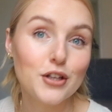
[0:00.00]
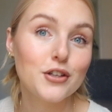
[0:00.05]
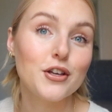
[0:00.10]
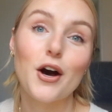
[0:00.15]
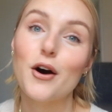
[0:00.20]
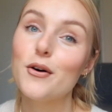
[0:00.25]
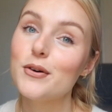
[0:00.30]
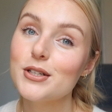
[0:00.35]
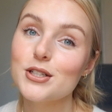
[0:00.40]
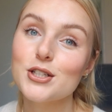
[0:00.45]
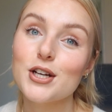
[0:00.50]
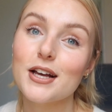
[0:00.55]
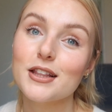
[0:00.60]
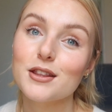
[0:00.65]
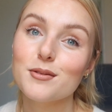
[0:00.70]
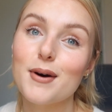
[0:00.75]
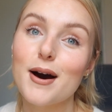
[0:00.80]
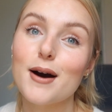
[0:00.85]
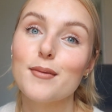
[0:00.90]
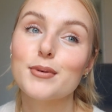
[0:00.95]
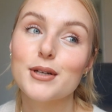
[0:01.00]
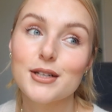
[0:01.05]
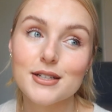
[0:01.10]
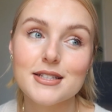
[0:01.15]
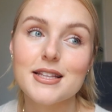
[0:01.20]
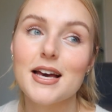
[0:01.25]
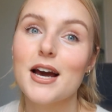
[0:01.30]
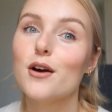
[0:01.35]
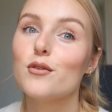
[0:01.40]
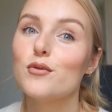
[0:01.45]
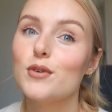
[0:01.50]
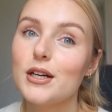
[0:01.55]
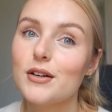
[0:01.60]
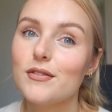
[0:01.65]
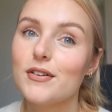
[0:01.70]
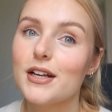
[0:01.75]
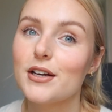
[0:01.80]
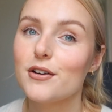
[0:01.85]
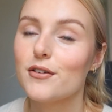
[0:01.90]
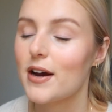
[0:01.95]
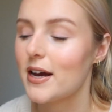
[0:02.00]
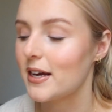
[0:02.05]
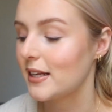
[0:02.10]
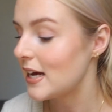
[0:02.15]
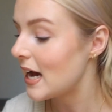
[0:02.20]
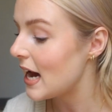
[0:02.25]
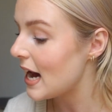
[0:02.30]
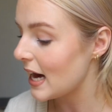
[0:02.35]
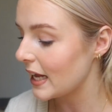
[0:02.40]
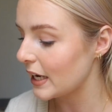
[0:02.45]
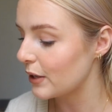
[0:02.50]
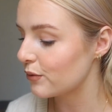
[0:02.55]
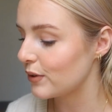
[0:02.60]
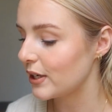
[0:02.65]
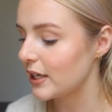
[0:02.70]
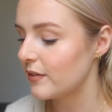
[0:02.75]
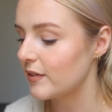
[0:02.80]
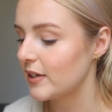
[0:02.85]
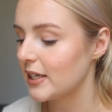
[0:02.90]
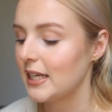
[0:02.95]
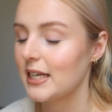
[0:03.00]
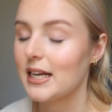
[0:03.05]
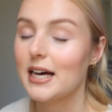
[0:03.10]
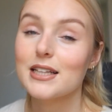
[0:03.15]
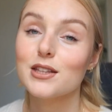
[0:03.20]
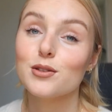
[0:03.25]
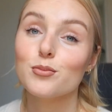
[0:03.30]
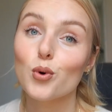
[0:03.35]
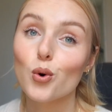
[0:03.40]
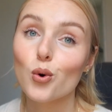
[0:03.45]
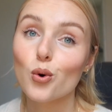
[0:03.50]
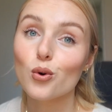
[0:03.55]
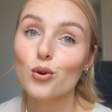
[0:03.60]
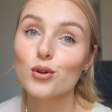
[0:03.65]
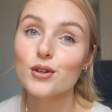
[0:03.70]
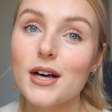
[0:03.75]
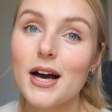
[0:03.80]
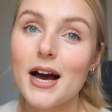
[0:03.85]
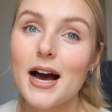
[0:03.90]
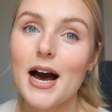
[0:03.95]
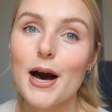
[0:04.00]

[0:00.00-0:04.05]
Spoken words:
go and check them out, because they are really, really great, and I really, really like them all.